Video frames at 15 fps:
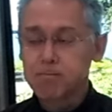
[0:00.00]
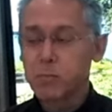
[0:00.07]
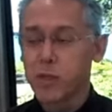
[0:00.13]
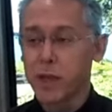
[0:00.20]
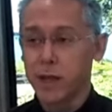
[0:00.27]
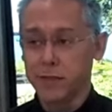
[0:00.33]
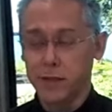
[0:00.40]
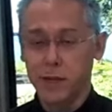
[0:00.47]

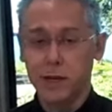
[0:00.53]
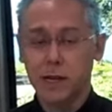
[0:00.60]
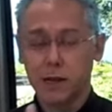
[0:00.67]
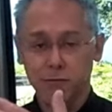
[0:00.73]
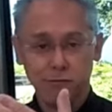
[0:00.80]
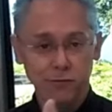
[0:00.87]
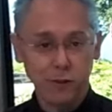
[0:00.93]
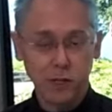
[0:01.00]
and then I
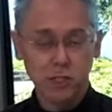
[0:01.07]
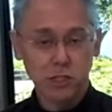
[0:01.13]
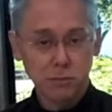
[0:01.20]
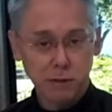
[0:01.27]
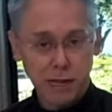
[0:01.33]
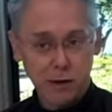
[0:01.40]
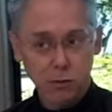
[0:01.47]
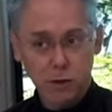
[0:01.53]
flush the
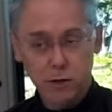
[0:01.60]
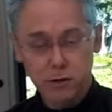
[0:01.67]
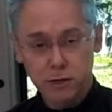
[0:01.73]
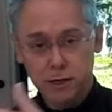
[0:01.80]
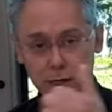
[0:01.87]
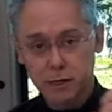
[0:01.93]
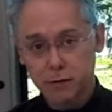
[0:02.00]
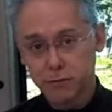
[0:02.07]
black water
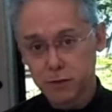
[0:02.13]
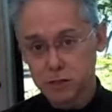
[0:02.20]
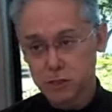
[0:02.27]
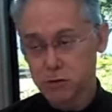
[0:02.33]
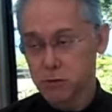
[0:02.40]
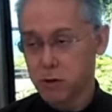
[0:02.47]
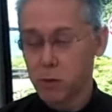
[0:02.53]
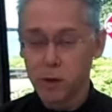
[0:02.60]
tank and I flush the
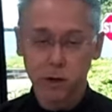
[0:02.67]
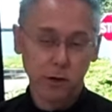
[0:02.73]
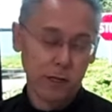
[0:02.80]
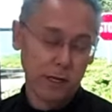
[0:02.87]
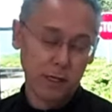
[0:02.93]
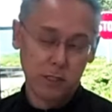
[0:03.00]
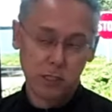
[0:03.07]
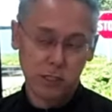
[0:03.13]
gray water
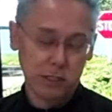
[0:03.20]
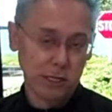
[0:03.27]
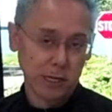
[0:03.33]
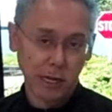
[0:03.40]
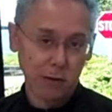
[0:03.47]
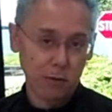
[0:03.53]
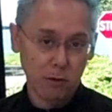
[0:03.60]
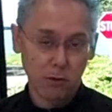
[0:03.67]
tank, just like
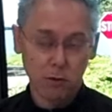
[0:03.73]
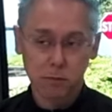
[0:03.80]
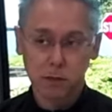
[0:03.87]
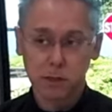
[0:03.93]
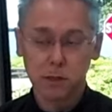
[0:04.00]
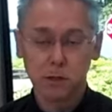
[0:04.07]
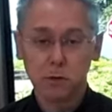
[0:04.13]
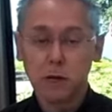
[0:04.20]
I would
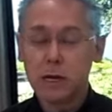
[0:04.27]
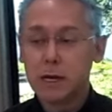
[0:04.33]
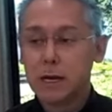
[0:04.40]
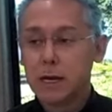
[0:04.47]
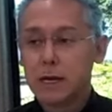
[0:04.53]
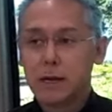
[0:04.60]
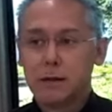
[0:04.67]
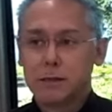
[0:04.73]
normally do.
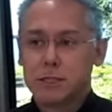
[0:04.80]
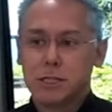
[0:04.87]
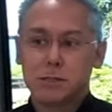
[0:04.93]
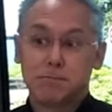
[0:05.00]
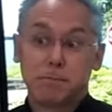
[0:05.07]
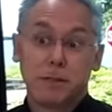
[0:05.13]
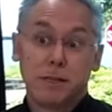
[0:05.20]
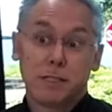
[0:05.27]

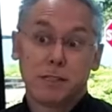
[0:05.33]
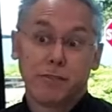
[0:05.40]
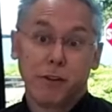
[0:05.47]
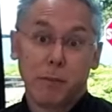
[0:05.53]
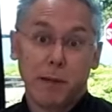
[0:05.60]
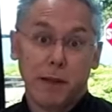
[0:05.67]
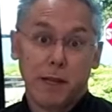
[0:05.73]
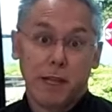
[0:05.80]
Just because if
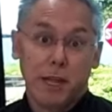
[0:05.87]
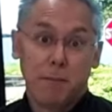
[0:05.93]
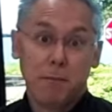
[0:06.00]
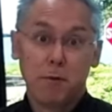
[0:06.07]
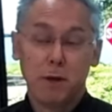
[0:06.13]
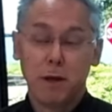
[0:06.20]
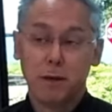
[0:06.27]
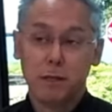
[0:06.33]
I'm at a
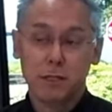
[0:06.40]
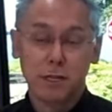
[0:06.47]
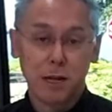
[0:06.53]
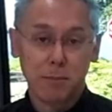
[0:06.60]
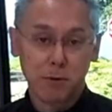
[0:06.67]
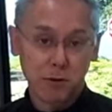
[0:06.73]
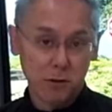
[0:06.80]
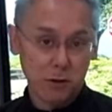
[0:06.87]
campground, it's an
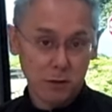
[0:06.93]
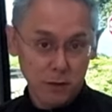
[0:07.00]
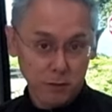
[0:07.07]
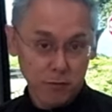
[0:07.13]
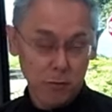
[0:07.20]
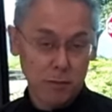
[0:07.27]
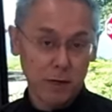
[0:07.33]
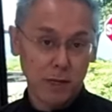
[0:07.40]
opportunity
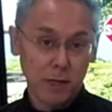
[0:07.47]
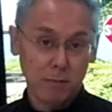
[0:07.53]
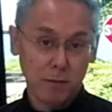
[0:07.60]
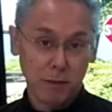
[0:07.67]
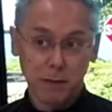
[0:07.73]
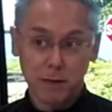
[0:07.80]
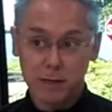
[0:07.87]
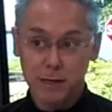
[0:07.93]
for me to empty
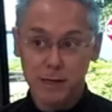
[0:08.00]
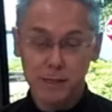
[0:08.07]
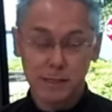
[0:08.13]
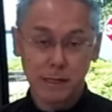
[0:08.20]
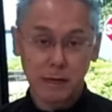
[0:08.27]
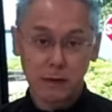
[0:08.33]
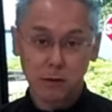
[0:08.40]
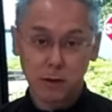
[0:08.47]
my tanks
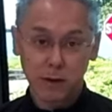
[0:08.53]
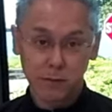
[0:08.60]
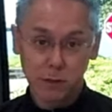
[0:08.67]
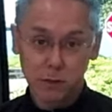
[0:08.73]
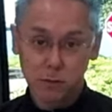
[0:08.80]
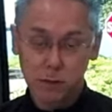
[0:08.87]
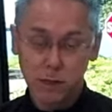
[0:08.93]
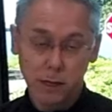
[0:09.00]
out. I don't have to
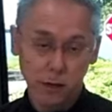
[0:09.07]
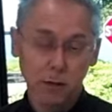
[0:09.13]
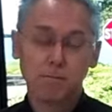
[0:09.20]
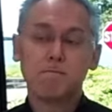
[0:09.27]
do it later.